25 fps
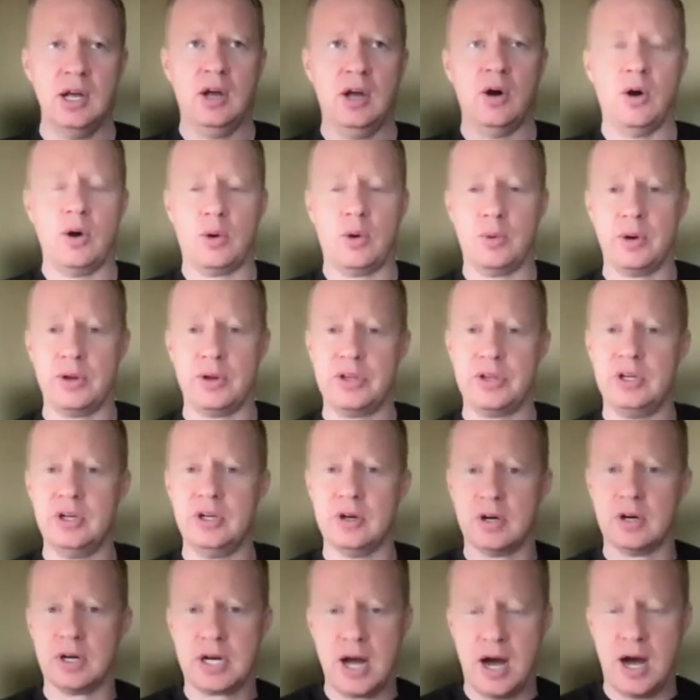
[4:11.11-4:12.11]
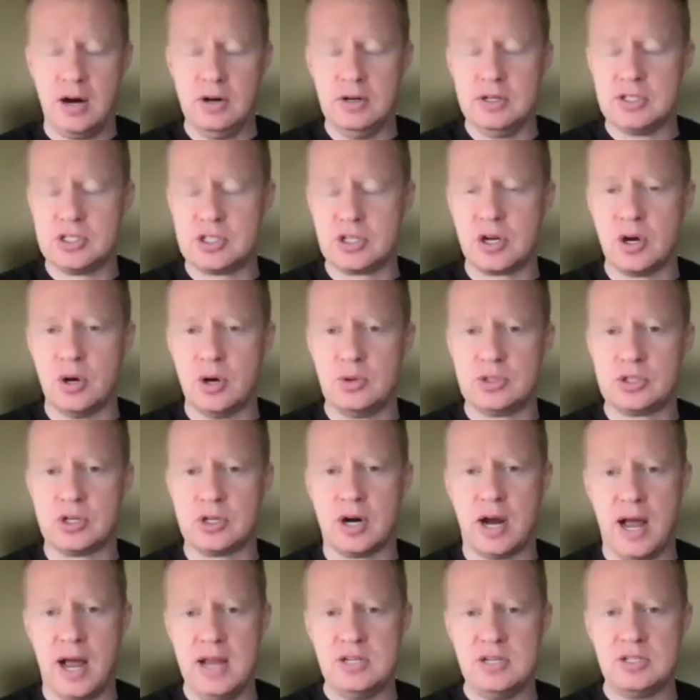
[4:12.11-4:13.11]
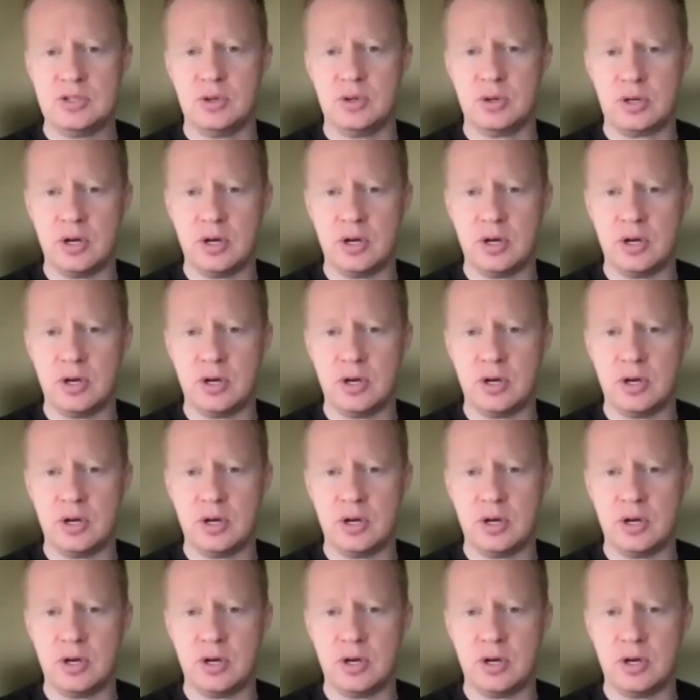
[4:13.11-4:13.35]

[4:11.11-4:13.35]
or whether you're a college coach or high school